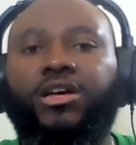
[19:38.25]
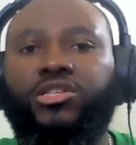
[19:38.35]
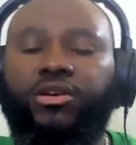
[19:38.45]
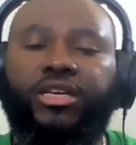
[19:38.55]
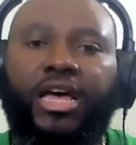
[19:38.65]

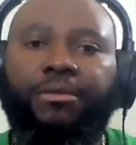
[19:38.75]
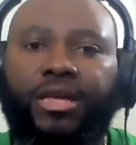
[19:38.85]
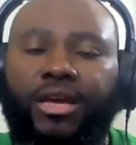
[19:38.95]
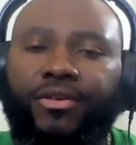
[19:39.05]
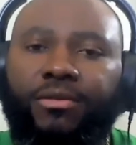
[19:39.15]
So he kept
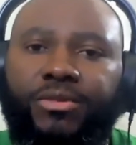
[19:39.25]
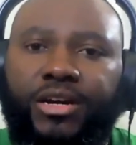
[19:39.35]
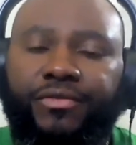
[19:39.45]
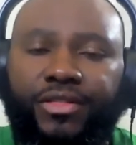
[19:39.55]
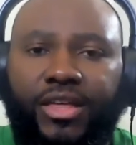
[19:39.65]
giving them
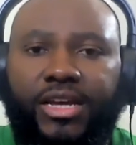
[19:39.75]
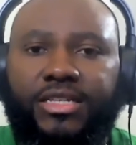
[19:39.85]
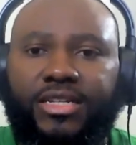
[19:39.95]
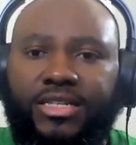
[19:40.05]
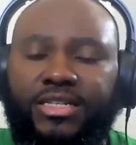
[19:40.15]
different
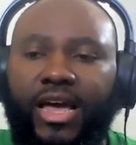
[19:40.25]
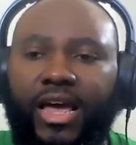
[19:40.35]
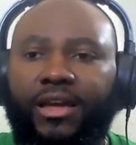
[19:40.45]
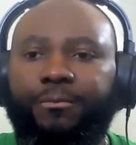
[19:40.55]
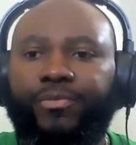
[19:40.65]
things to
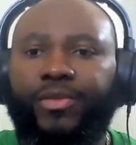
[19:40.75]
say.